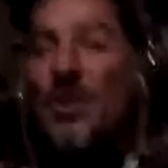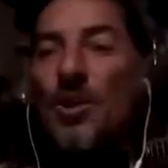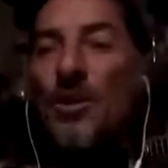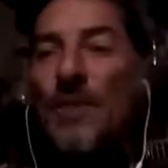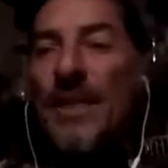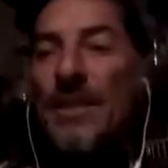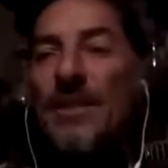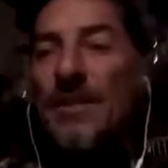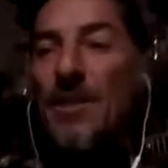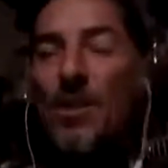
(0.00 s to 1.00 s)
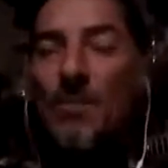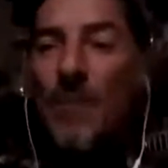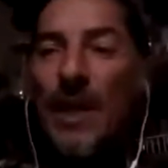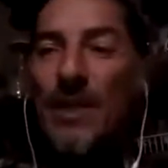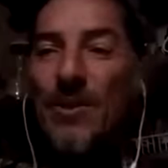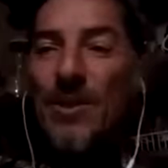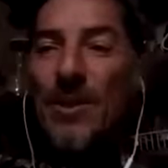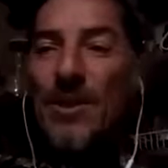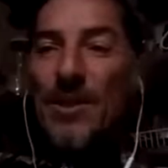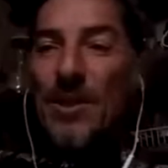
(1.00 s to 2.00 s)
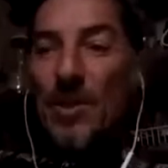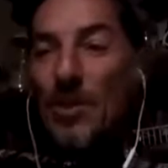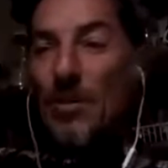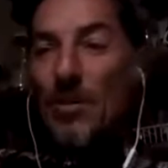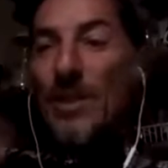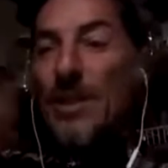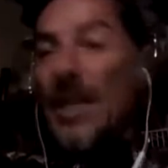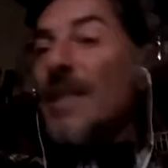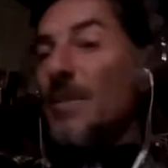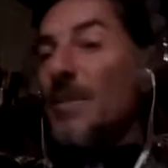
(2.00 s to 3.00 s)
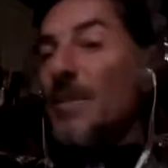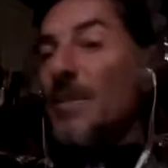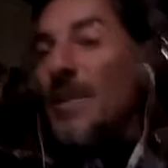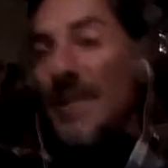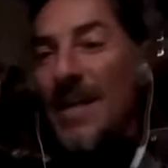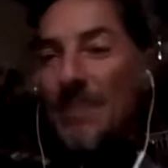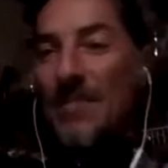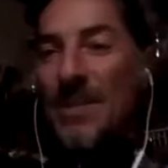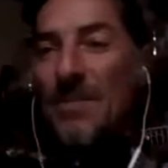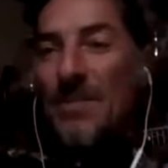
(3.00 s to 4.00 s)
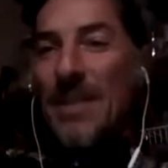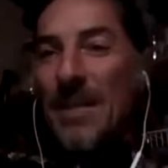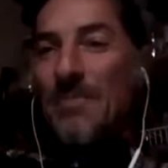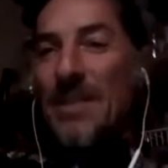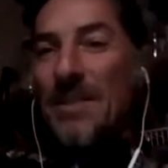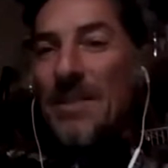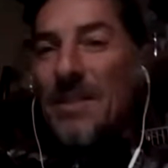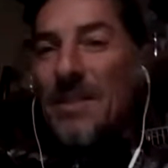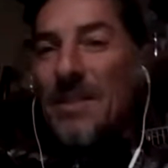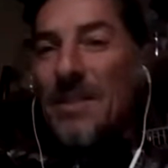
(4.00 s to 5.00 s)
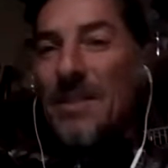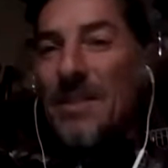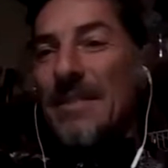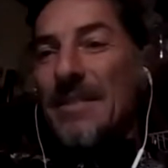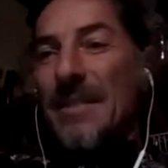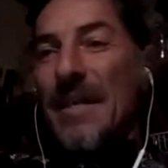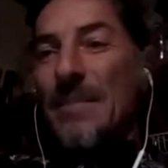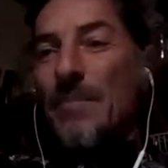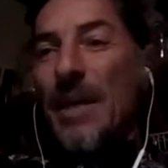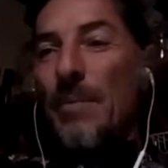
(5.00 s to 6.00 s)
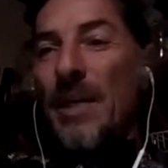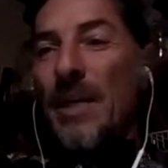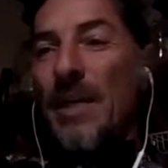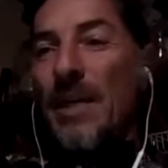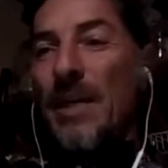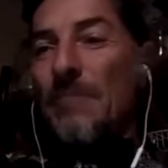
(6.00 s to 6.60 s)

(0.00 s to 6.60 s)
a great decision maker, so it takes me time sometimes, and maybe